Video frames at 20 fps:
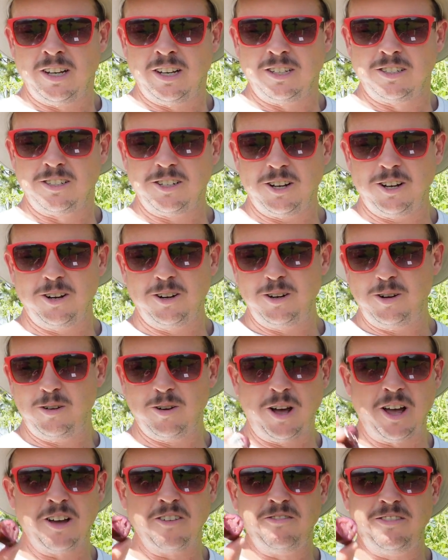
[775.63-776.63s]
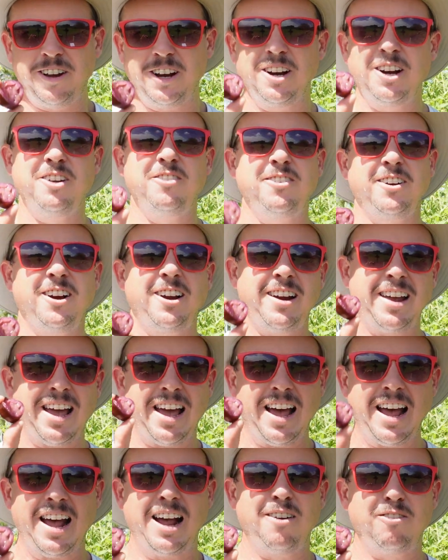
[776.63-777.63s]
So very, very
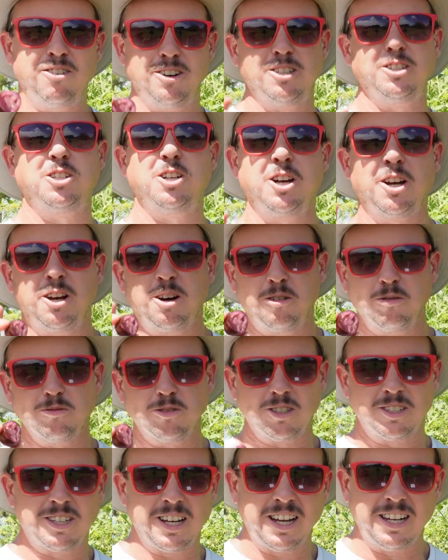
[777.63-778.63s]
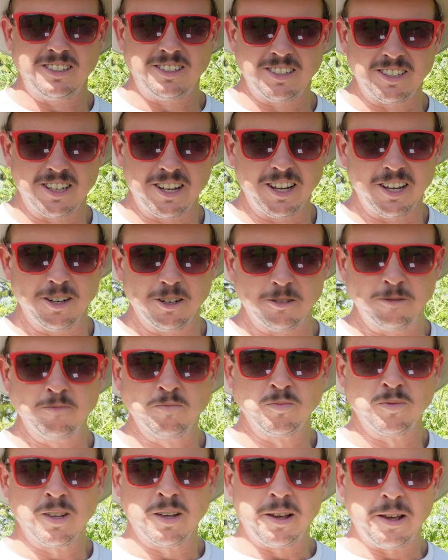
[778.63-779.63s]
average on the taste scale,
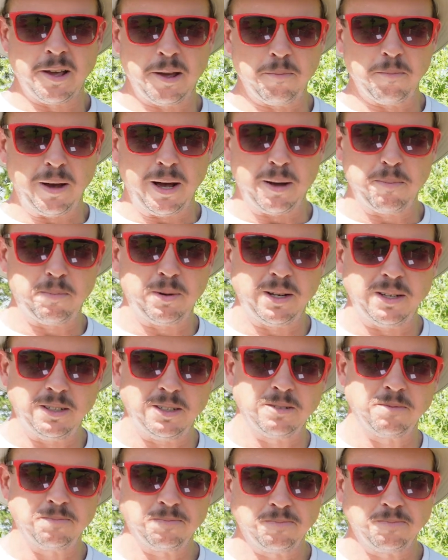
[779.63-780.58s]
in my opinion.